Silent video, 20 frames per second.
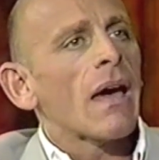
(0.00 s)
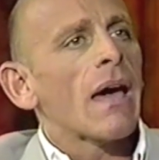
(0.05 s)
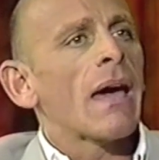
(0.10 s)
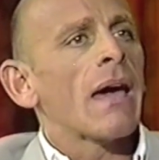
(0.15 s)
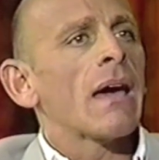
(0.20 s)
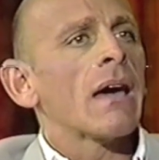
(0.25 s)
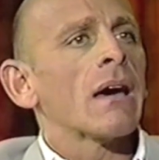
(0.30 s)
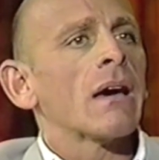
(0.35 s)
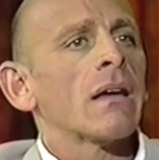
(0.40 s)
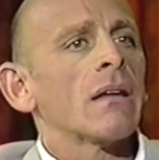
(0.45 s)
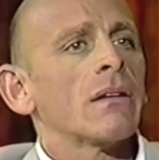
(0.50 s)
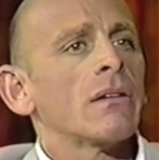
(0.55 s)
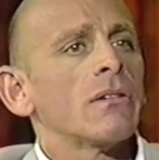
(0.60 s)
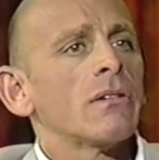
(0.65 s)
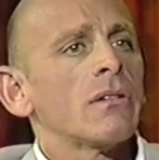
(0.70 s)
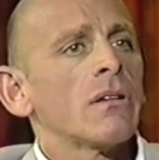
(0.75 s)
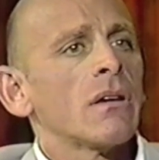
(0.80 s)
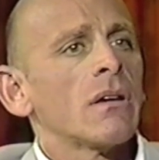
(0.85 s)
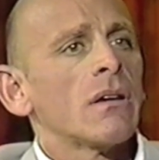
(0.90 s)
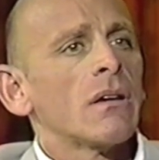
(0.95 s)

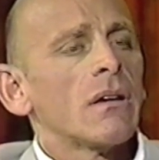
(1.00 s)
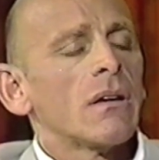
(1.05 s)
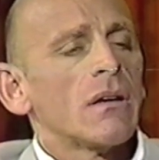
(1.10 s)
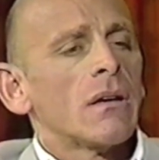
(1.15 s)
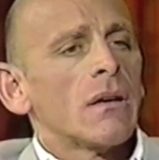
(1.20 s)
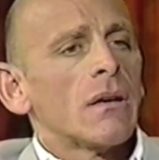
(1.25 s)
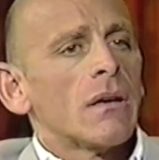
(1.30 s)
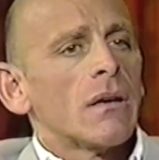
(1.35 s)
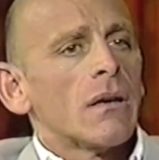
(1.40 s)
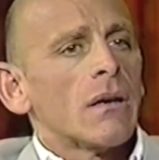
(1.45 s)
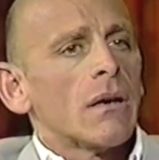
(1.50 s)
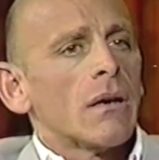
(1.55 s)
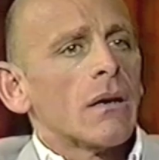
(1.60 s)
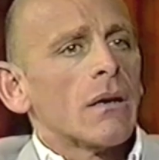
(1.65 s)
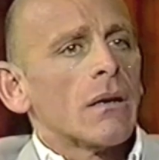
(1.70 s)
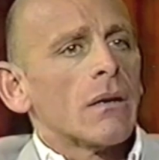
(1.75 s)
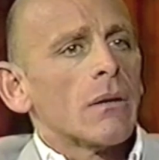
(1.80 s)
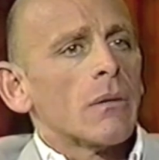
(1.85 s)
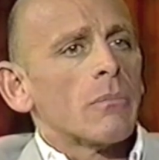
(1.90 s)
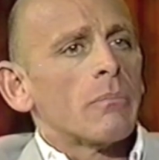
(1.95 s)
and
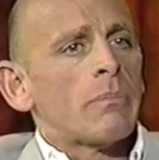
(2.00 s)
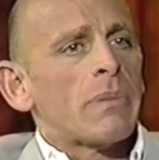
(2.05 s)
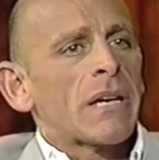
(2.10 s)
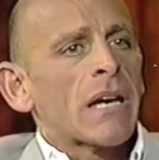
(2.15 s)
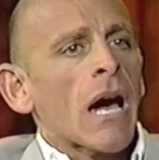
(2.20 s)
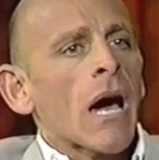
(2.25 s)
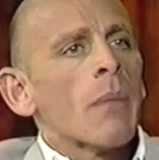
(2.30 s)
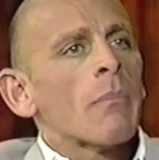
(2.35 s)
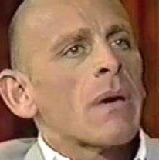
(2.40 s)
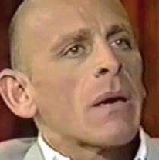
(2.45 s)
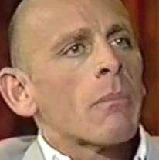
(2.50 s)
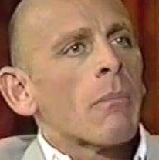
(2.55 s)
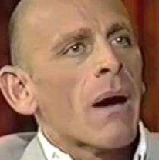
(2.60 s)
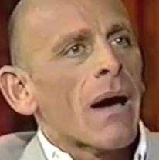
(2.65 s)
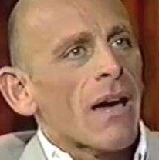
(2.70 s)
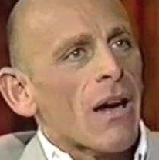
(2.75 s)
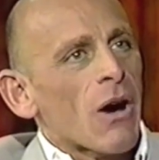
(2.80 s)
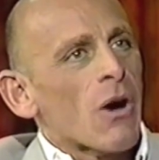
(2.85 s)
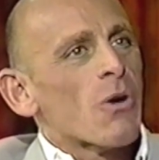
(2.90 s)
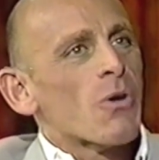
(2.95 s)
becoming
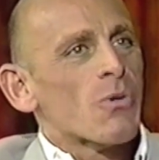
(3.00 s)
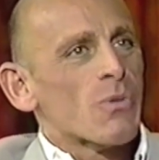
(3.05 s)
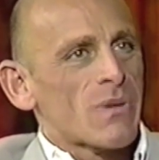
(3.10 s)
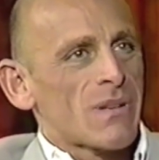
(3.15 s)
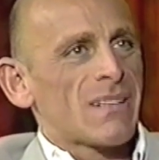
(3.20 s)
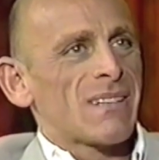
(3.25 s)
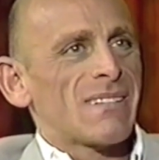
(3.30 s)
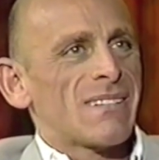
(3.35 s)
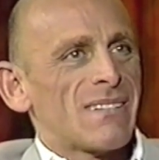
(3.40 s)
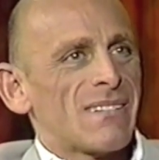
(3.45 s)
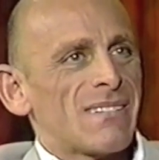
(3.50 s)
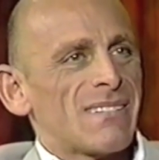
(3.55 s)
my own